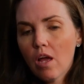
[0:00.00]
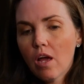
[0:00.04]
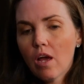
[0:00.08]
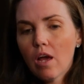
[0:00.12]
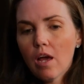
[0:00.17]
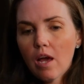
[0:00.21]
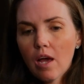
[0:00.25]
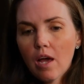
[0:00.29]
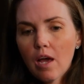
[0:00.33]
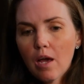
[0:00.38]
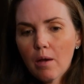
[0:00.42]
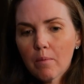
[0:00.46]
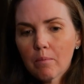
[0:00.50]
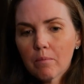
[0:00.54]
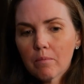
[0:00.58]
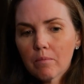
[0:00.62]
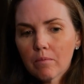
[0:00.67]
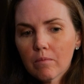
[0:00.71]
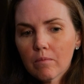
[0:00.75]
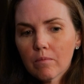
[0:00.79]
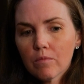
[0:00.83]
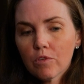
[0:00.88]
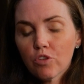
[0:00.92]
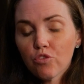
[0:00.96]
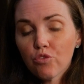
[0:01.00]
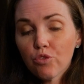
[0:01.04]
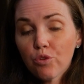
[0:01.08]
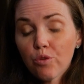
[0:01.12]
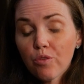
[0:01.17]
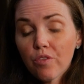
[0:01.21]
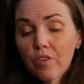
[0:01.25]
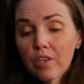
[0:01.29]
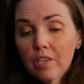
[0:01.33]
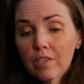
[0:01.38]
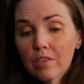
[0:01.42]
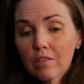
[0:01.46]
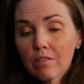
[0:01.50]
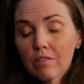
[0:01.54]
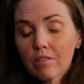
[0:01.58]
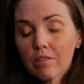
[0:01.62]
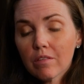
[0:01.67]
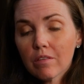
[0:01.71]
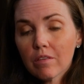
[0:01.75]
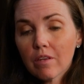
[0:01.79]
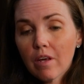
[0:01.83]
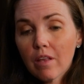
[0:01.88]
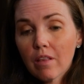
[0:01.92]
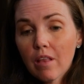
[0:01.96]
Mm-hmm. Um, the truth
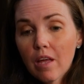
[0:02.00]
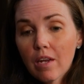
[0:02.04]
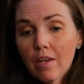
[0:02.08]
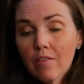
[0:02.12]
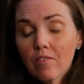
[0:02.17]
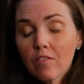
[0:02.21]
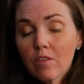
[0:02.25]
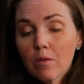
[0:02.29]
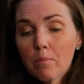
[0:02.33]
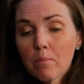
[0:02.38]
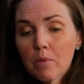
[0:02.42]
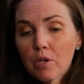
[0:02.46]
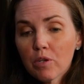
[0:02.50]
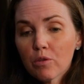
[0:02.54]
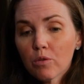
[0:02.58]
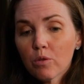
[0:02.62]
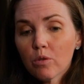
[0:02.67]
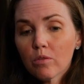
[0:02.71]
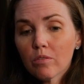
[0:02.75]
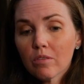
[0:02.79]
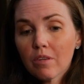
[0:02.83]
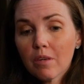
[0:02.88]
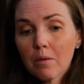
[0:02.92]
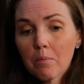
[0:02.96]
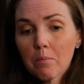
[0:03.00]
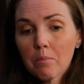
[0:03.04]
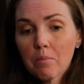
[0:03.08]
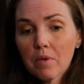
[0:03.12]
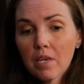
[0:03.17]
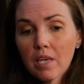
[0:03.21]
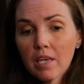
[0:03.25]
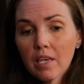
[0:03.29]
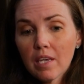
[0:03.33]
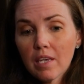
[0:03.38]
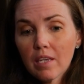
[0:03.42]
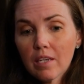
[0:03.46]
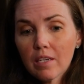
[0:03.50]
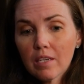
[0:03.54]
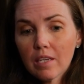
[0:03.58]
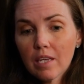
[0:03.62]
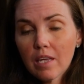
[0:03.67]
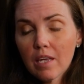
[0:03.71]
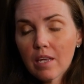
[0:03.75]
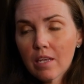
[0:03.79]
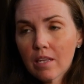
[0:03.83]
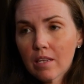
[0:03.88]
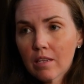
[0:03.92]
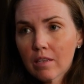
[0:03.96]
is, a lot of the minerals compete
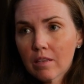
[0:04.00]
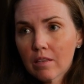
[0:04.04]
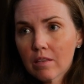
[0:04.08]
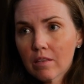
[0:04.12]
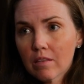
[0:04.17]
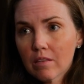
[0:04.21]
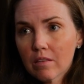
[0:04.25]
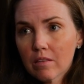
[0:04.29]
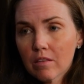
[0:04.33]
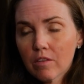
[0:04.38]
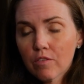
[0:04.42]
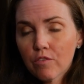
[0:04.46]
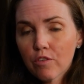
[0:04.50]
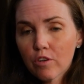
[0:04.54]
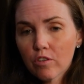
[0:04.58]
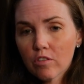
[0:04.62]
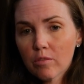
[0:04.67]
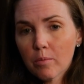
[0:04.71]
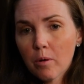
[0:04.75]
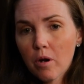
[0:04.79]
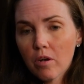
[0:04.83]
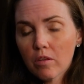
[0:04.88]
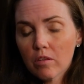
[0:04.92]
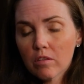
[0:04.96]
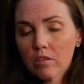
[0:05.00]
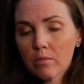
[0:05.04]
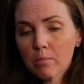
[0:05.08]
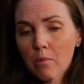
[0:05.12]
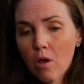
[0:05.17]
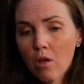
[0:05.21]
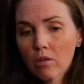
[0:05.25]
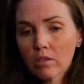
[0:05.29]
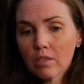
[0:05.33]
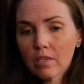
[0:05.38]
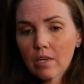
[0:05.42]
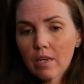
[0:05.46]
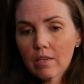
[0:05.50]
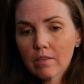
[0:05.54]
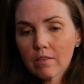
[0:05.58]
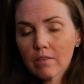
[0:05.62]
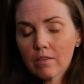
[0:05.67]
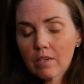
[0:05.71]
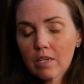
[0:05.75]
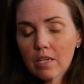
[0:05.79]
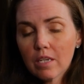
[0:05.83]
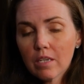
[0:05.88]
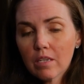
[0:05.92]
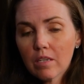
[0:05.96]
in the first part of the small
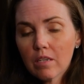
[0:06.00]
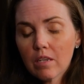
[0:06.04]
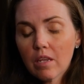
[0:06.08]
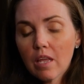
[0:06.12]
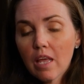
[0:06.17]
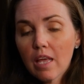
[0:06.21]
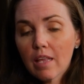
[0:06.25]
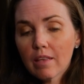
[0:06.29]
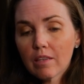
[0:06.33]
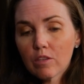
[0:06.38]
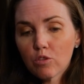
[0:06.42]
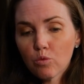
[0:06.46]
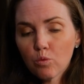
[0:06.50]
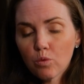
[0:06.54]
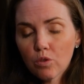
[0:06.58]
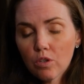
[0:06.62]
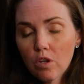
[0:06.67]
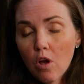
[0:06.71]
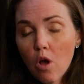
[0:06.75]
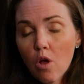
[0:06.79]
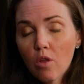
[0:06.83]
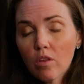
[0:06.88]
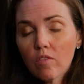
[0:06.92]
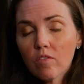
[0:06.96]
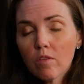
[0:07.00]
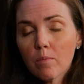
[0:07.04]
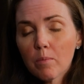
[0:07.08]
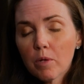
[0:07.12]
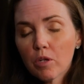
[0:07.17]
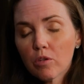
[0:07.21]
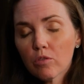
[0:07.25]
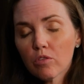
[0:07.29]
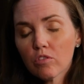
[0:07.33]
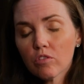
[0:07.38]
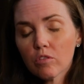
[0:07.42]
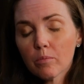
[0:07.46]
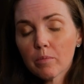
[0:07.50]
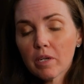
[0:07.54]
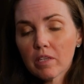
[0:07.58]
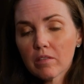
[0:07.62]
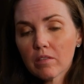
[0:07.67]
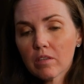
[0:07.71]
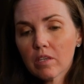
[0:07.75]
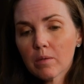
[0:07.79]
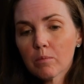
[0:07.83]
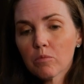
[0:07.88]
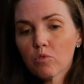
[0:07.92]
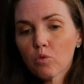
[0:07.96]
intestine. Is all of the minerals are
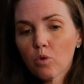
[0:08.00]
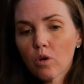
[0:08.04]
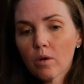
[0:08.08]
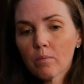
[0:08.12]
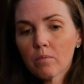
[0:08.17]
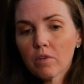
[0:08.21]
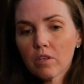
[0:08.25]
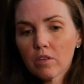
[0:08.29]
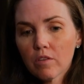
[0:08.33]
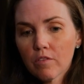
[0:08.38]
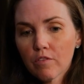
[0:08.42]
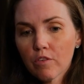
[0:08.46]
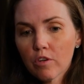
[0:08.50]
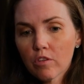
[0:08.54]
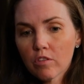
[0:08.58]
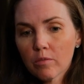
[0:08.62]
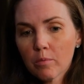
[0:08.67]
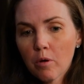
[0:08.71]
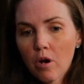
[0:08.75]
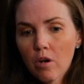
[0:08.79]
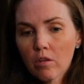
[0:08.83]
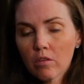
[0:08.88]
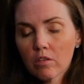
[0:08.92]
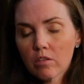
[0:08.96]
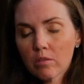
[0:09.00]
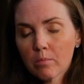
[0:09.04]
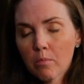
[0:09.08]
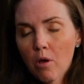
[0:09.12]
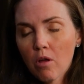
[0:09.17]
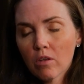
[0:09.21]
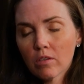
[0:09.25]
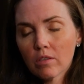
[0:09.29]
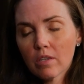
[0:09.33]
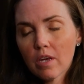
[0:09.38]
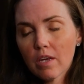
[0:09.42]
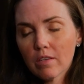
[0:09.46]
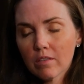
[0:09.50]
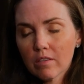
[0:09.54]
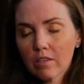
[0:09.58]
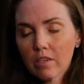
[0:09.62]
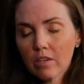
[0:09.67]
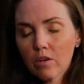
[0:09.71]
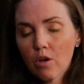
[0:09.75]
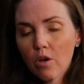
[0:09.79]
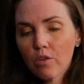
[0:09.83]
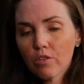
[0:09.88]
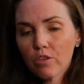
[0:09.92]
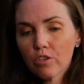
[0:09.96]
basically absorbed in the first part of the small
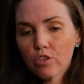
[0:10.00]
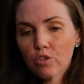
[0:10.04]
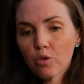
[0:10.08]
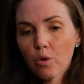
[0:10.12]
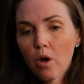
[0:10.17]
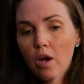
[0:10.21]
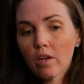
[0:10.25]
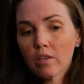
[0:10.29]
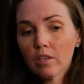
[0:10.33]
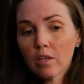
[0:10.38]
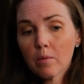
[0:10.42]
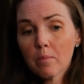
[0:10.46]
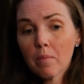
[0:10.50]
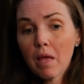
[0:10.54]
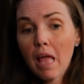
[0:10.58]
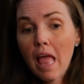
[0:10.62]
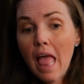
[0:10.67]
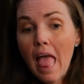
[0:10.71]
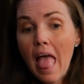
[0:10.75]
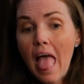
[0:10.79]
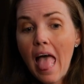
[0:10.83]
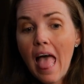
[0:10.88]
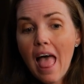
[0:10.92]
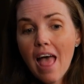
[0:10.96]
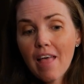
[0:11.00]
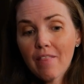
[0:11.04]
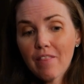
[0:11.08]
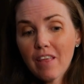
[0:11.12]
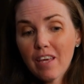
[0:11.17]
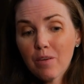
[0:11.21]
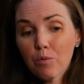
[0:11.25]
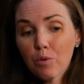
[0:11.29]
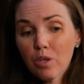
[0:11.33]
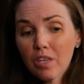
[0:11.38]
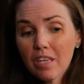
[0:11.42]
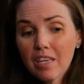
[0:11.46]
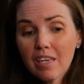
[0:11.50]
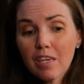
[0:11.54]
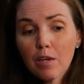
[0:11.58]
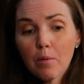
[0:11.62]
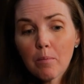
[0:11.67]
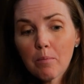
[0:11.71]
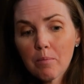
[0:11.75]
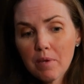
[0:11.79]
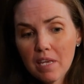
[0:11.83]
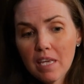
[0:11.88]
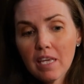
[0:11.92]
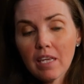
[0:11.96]
intestine called the duodenum, and they really
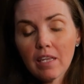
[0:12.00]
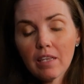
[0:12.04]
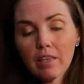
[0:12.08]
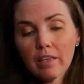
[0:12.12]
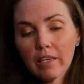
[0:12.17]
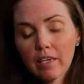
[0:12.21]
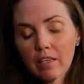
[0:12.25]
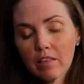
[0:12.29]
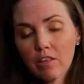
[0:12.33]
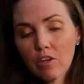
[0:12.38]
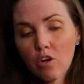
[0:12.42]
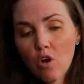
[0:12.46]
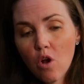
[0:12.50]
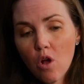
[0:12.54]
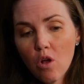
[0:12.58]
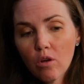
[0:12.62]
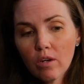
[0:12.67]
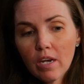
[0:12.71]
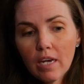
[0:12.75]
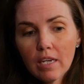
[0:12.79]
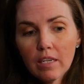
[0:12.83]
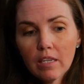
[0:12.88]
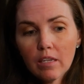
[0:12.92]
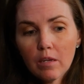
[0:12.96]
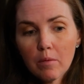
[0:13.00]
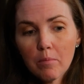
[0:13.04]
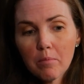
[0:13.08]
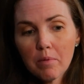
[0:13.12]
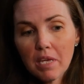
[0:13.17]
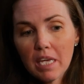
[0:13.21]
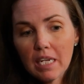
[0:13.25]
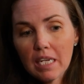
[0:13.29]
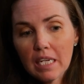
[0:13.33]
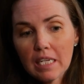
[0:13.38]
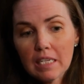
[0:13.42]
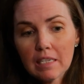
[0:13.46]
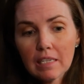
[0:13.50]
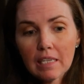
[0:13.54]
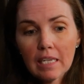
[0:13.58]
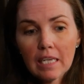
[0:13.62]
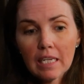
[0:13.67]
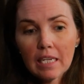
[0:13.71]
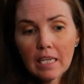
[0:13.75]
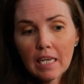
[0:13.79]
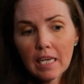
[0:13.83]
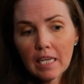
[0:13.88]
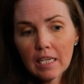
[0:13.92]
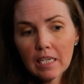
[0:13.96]
compete. Like they're all kind of competing to
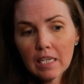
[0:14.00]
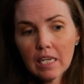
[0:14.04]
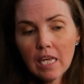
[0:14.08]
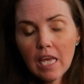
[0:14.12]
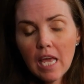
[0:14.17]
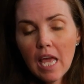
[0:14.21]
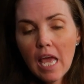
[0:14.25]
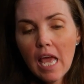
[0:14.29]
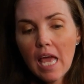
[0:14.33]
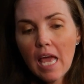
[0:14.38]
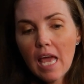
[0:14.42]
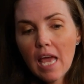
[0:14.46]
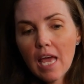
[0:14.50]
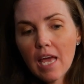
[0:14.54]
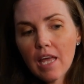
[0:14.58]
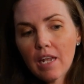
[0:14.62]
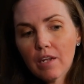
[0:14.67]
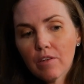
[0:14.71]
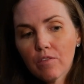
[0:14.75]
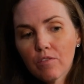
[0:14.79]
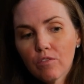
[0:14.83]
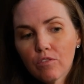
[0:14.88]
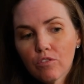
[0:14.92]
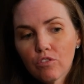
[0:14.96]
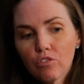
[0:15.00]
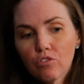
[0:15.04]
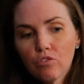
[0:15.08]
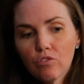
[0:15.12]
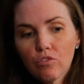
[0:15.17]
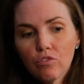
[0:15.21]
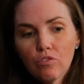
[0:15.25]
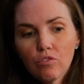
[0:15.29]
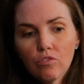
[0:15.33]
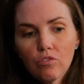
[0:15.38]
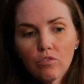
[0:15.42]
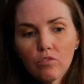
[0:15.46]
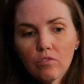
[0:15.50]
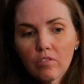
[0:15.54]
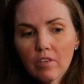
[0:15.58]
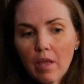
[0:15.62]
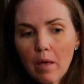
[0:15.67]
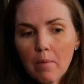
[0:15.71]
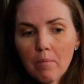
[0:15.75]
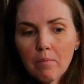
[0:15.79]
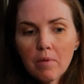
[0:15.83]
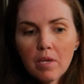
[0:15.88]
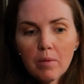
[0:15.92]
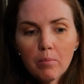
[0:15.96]
get in, and
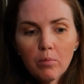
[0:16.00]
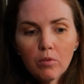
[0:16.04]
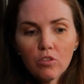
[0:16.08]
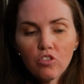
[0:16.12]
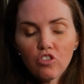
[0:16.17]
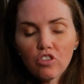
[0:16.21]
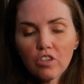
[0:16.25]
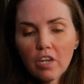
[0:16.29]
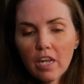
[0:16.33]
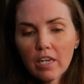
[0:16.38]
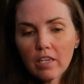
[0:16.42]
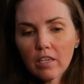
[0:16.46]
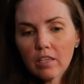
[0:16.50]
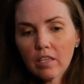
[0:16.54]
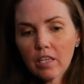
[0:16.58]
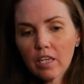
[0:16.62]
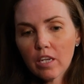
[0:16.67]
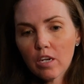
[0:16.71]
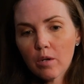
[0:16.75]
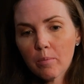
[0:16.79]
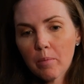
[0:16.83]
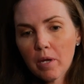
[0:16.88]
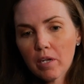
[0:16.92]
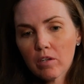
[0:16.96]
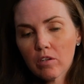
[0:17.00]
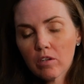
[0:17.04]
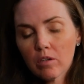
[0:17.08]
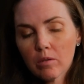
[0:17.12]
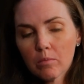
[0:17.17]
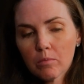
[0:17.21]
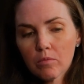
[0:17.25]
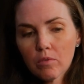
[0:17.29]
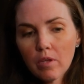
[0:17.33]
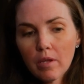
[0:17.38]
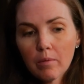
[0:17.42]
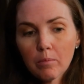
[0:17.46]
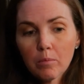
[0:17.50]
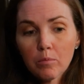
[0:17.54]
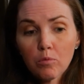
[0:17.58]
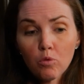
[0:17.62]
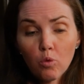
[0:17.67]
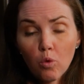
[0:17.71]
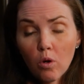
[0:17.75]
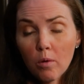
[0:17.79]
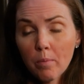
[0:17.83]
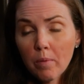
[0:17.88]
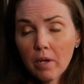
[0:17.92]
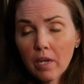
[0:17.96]
some people genetically are better
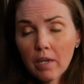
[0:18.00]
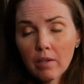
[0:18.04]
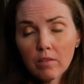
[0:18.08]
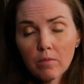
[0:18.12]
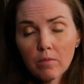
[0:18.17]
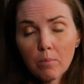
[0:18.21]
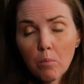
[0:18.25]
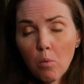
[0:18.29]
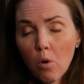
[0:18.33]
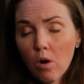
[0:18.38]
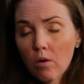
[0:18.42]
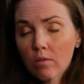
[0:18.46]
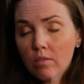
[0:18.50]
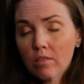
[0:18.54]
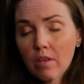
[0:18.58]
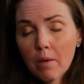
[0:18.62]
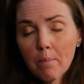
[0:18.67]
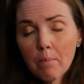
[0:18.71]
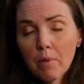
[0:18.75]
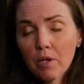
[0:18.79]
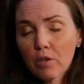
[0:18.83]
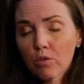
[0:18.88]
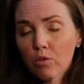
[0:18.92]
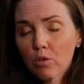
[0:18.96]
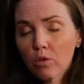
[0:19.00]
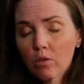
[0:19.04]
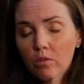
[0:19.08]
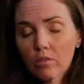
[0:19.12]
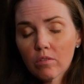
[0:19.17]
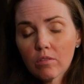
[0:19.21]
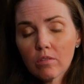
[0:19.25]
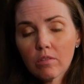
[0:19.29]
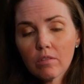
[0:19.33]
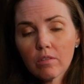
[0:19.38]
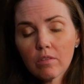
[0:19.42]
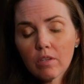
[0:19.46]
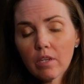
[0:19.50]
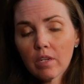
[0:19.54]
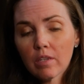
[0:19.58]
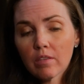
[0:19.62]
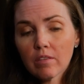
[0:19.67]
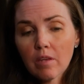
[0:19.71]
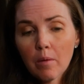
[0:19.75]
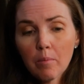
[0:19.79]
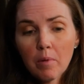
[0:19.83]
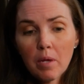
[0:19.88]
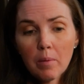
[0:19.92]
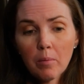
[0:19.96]
absorbing more some minerals,
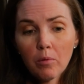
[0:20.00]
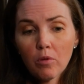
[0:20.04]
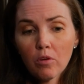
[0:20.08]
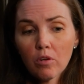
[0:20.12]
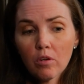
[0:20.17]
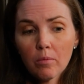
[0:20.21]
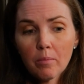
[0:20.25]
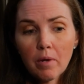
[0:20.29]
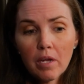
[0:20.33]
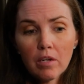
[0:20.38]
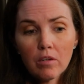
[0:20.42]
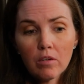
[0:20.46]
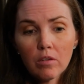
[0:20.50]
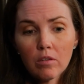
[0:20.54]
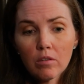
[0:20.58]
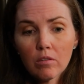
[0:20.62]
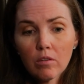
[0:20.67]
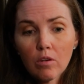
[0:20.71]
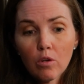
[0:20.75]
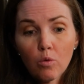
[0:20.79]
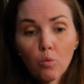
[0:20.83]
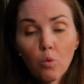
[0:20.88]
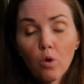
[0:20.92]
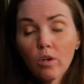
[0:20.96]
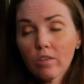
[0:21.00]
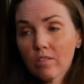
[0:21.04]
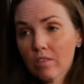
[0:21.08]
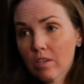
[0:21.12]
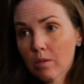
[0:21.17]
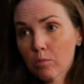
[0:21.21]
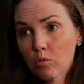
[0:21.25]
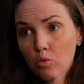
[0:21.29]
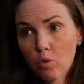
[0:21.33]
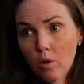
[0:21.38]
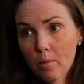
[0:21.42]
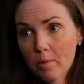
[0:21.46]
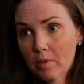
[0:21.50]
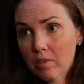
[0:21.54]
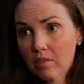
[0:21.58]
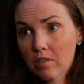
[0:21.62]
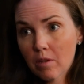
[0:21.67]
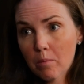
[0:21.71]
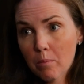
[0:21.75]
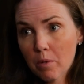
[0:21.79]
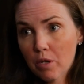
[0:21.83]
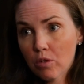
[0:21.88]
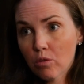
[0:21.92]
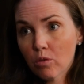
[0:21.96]
and some people are better or worse at absorbing
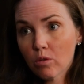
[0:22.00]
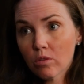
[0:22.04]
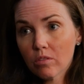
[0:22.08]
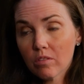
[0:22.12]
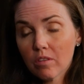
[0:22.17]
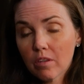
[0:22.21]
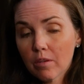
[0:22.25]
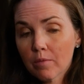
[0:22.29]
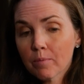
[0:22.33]
some minerals.